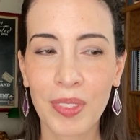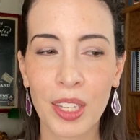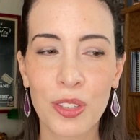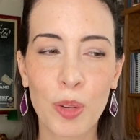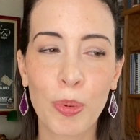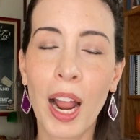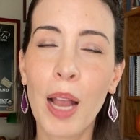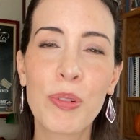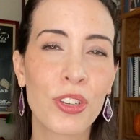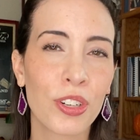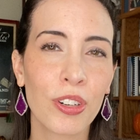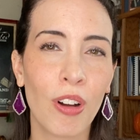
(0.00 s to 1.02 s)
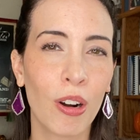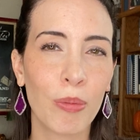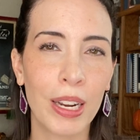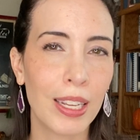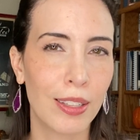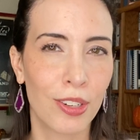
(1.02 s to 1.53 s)
So perhaps you're
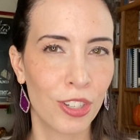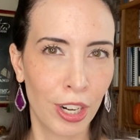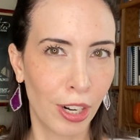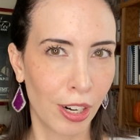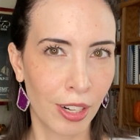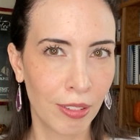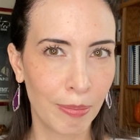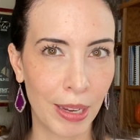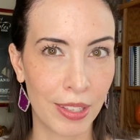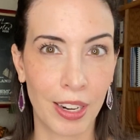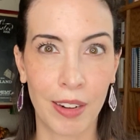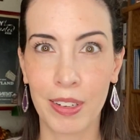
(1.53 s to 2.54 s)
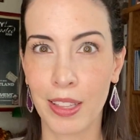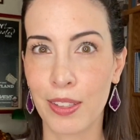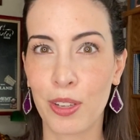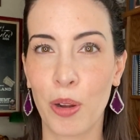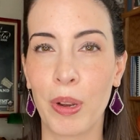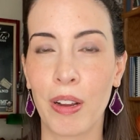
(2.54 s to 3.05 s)
already this year, based on everything
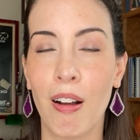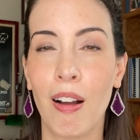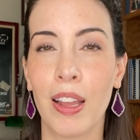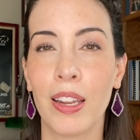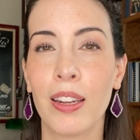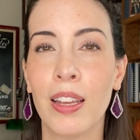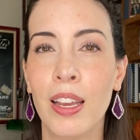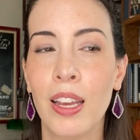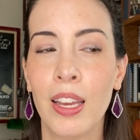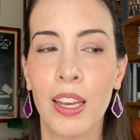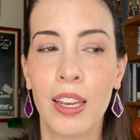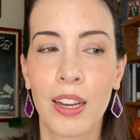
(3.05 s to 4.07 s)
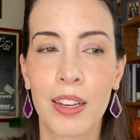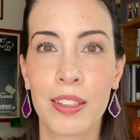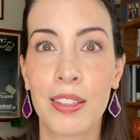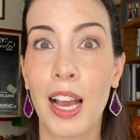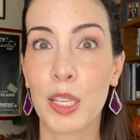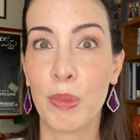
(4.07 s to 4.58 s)
that's going on, because
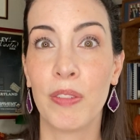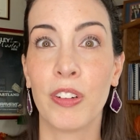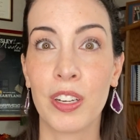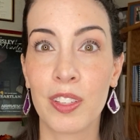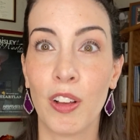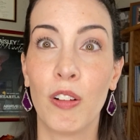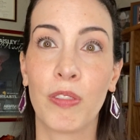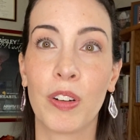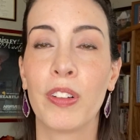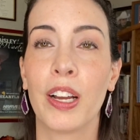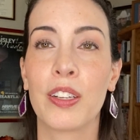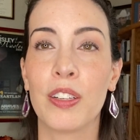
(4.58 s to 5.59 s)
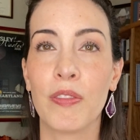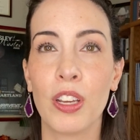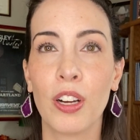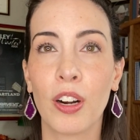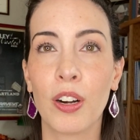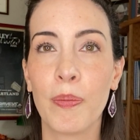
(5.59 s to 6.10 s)
this has been a very self-reflective
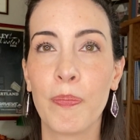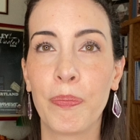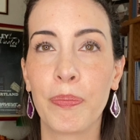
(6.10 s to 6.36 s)
year,